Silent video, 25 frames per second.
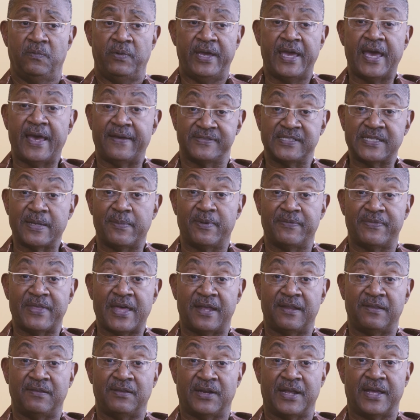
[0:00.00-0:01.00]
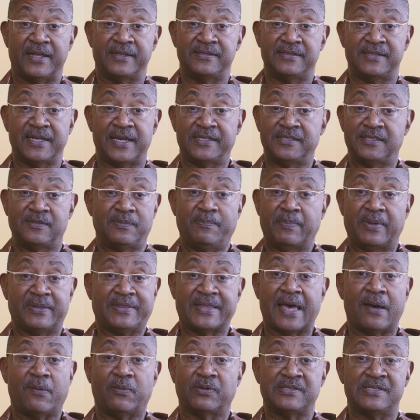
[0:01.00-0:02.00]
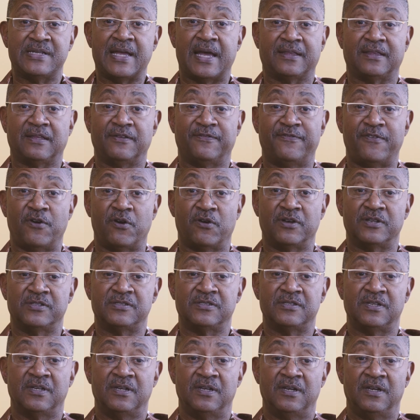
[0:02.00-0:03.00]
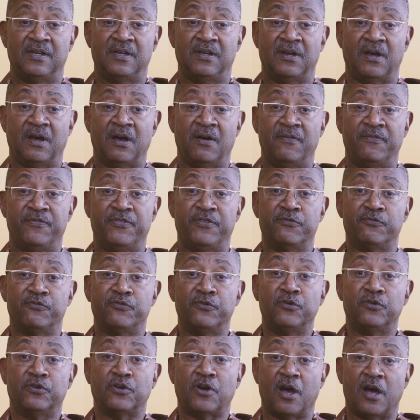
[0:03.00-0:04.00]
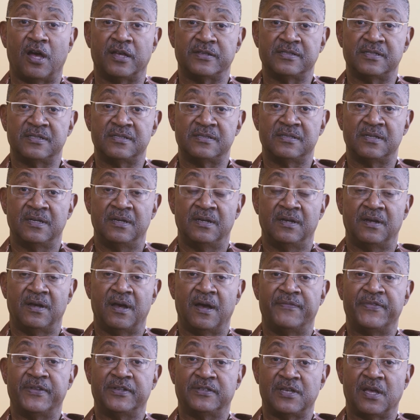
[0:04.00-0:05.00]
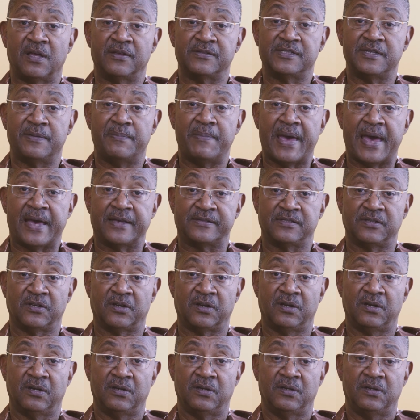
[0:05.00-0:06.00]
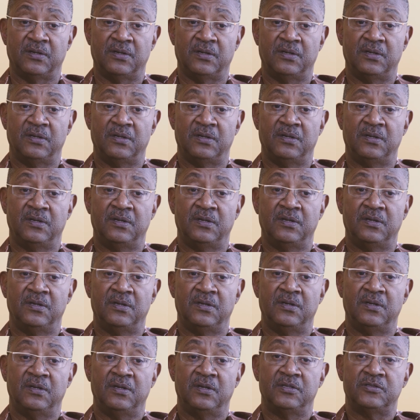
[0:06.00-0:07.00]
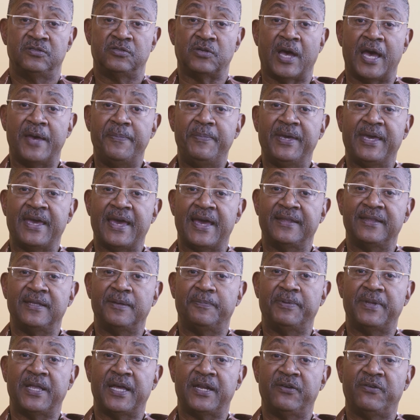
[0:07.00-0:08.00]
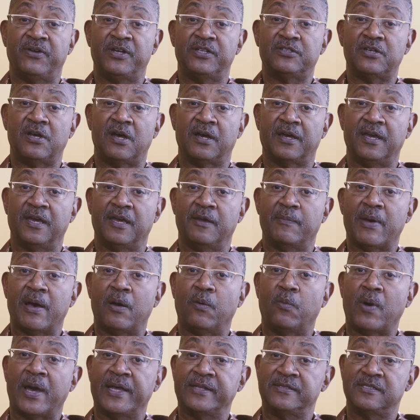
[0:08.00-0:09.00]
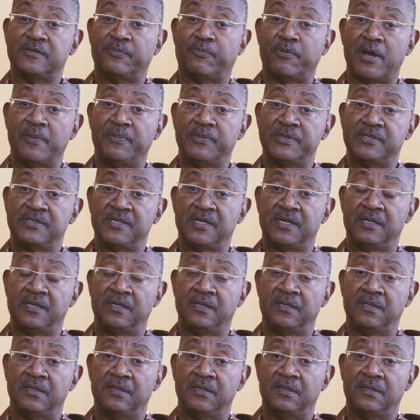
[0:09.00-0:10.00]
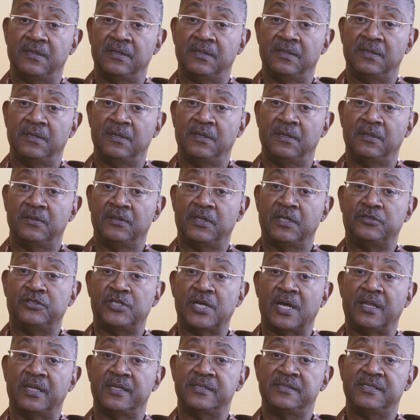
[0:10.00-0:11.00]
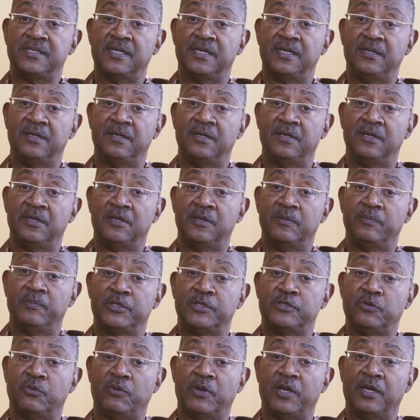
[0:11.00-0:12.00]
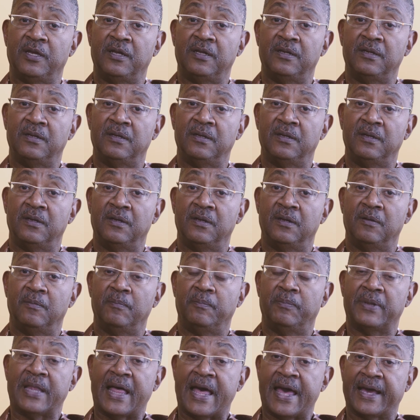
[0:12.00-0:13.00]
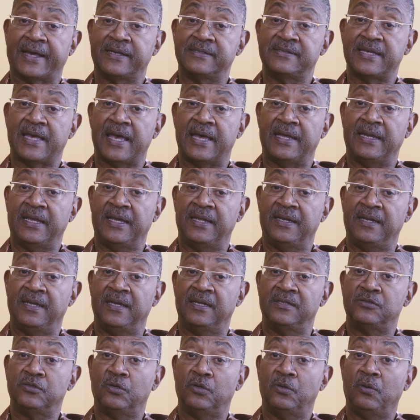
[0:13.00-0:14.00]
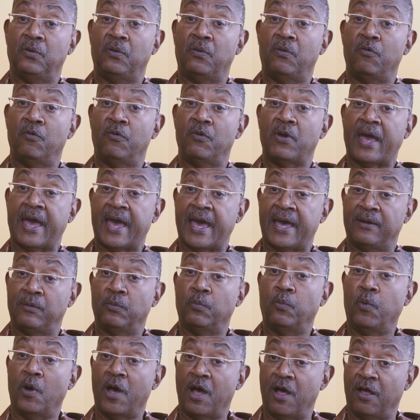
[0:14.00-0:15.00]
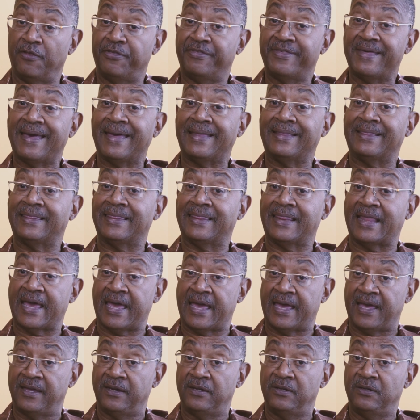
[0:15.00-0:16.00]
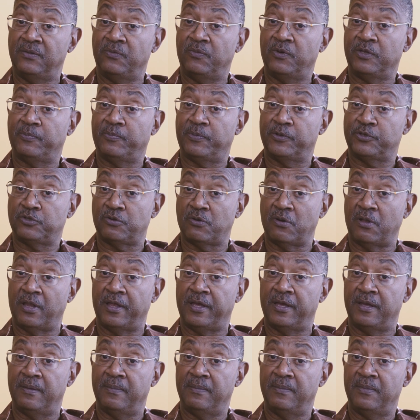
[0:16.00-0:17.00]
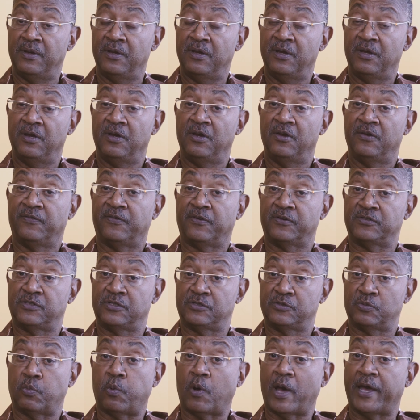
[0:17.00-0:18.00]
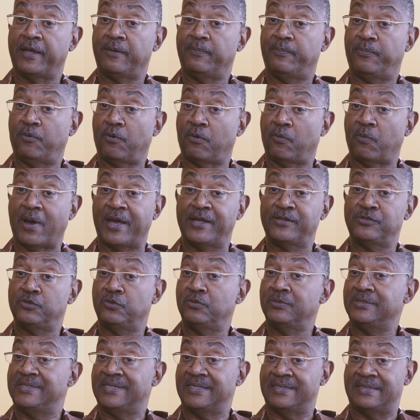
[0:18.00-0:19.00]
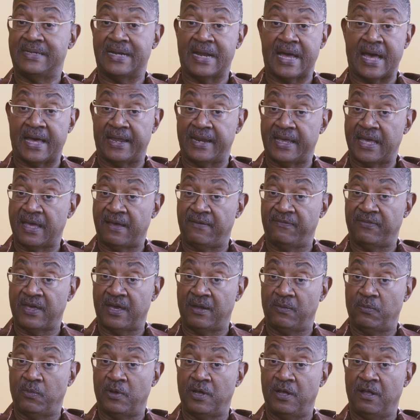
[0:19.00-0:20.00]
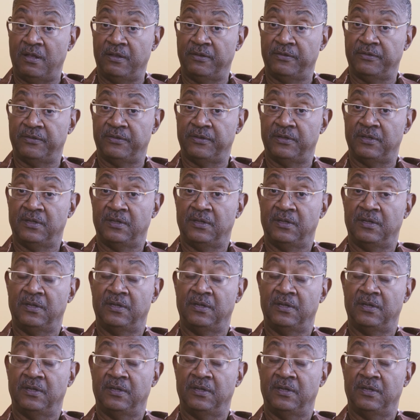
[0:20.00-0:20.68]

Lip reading: We have some of that in the United States, but that was not the focus of the root causes of the Tulsa massacre. So I began the plenary talking about white supremacy, the jealousy between blacks and Indians who had wealth and land with petroleum versus poor whites who did not have that wealth.